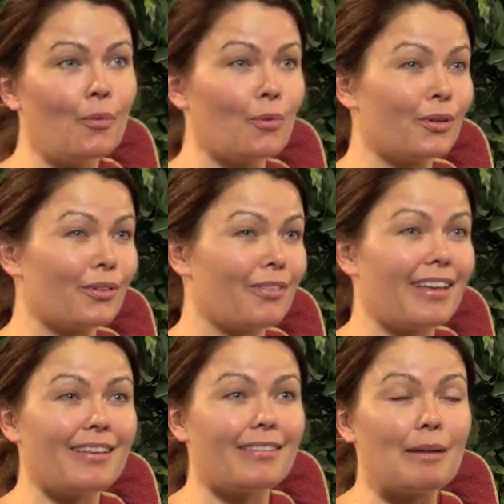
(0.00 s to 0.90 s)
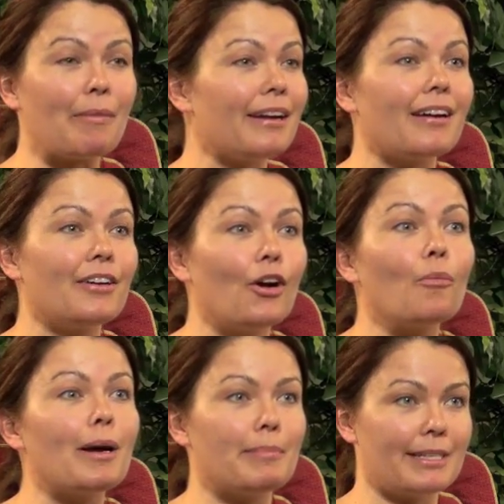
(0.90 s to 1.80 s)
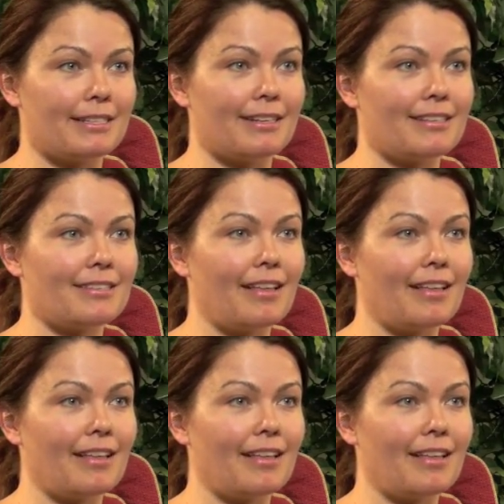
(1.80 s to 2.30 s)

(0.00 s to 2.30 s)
were that they might not know my business,